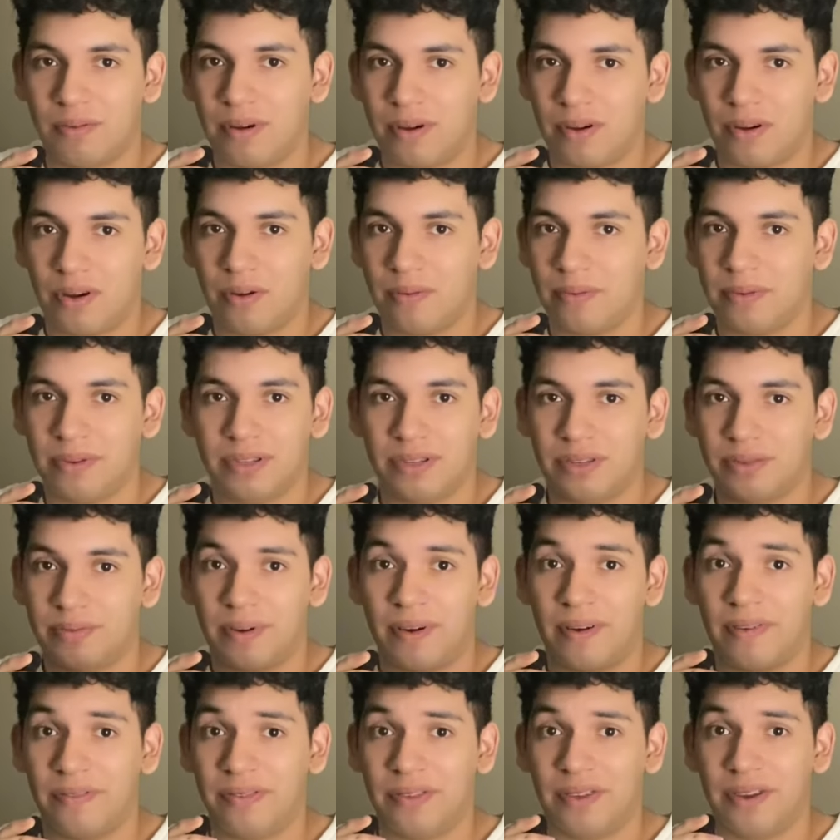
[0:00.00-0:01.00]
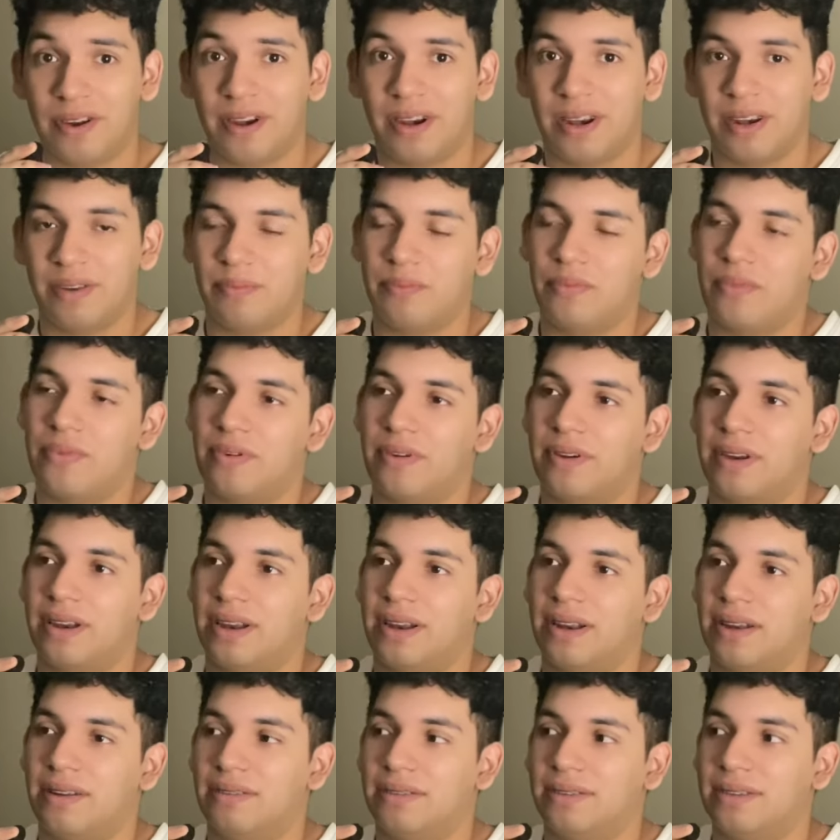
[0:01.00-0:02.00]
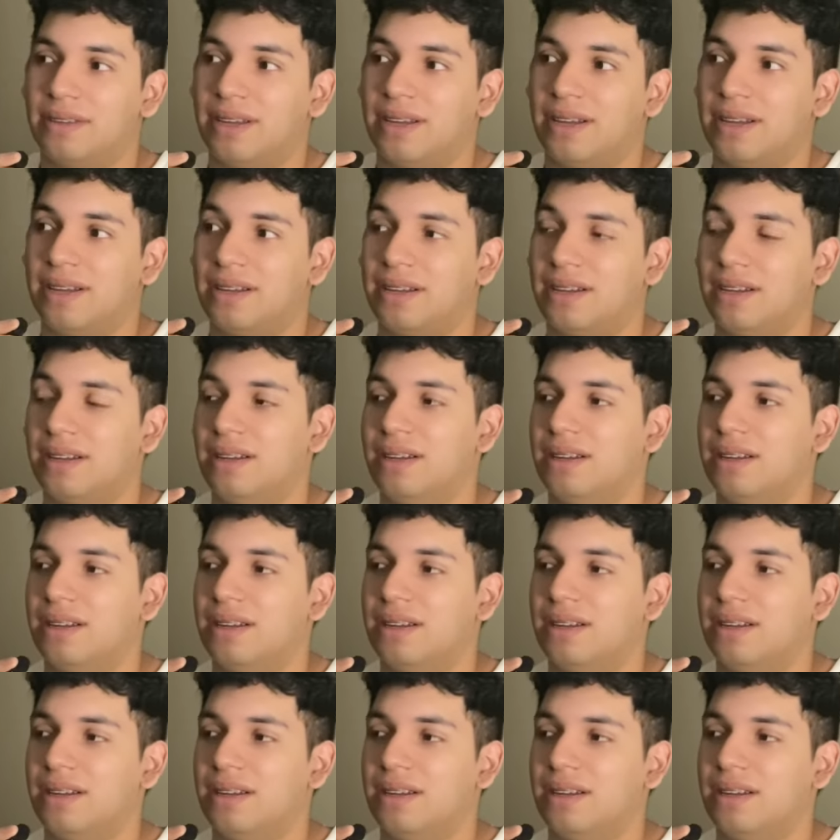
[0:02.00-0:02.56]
almost 12:30 in the morning. I was like,